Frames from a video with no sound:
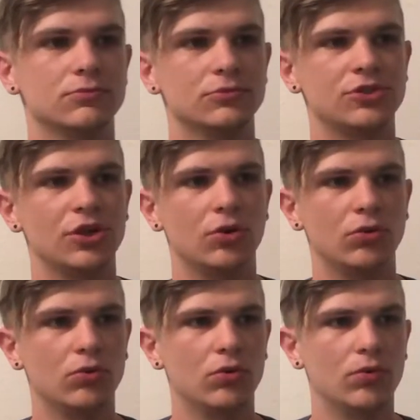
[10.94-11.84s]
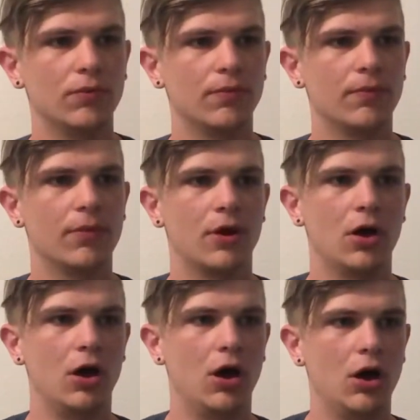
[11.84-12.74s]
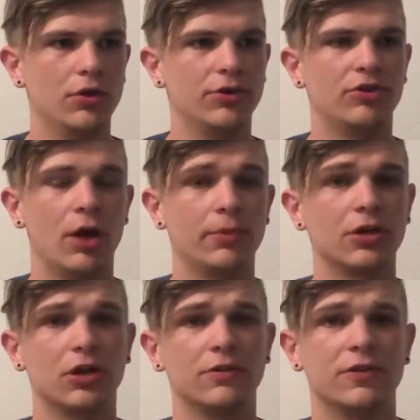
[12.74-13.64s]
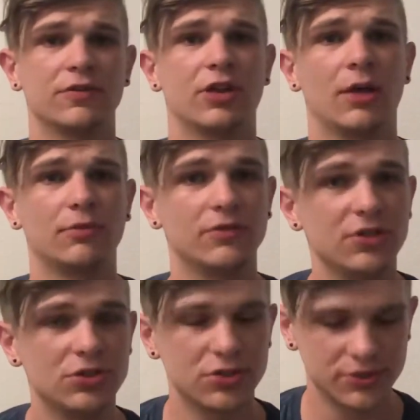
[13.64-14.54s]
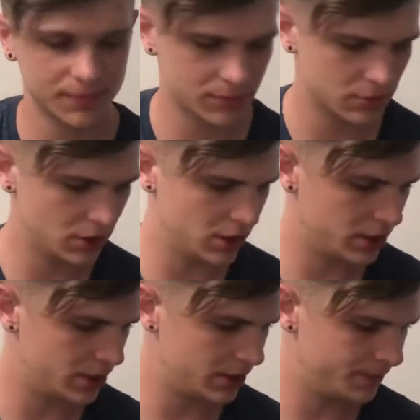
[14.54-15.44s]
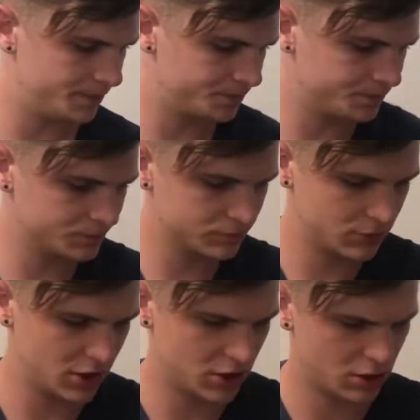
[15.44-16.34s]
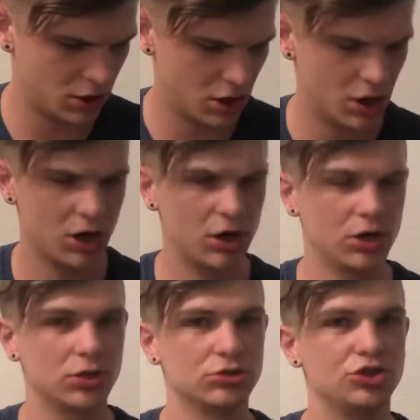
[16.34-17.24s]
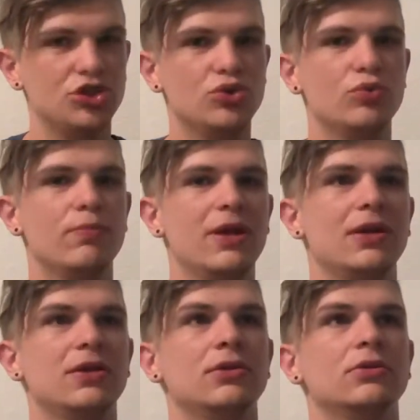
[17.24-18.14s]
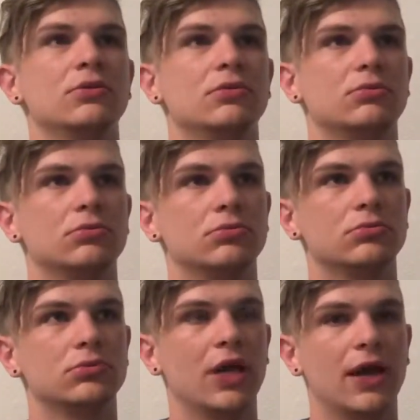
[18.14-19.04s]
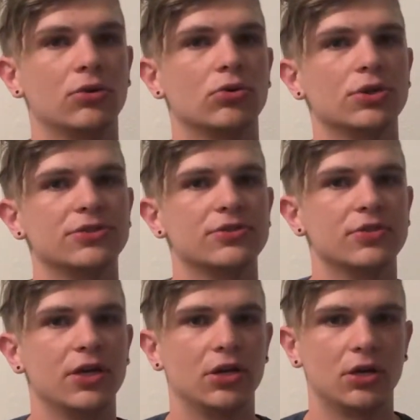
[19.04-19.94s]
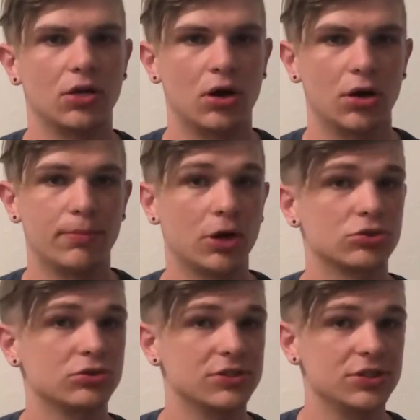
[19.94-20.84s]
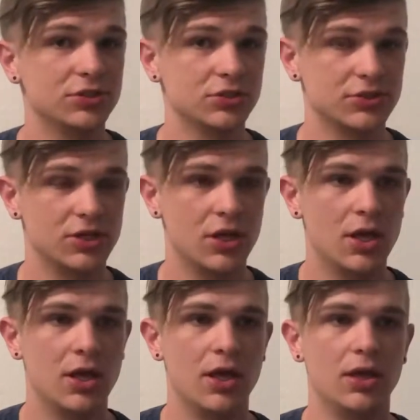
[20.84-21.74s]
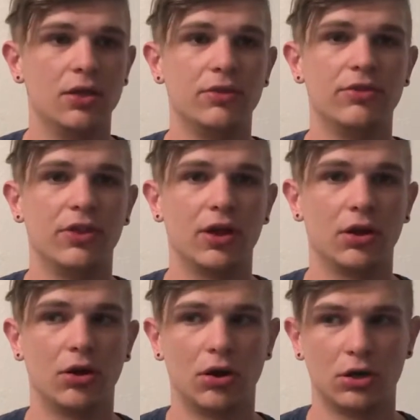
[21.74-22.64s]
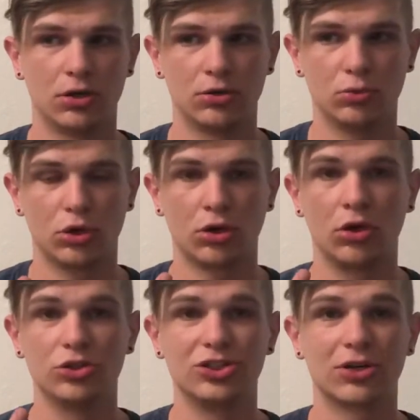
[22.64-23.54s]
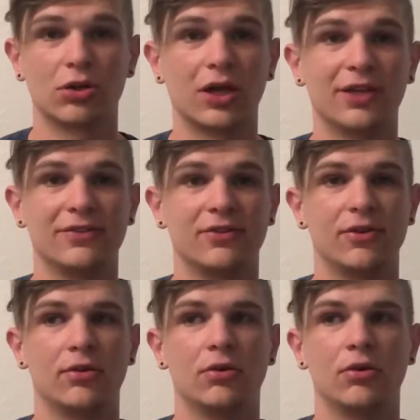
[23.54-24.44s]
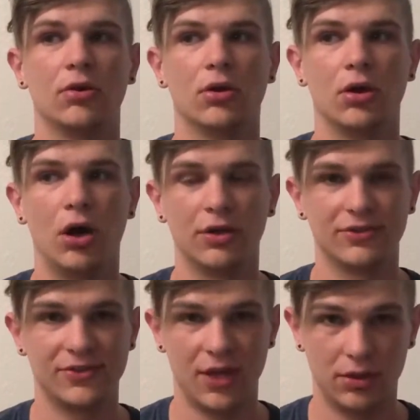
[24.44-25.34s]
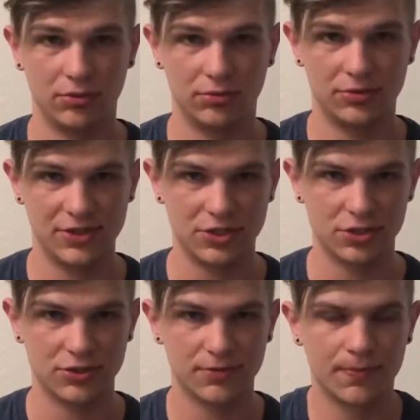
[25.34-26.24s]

So on the topic of different types of seizures, there are two main categories. There are partial seizures and then there are what are called generalized onset seizures.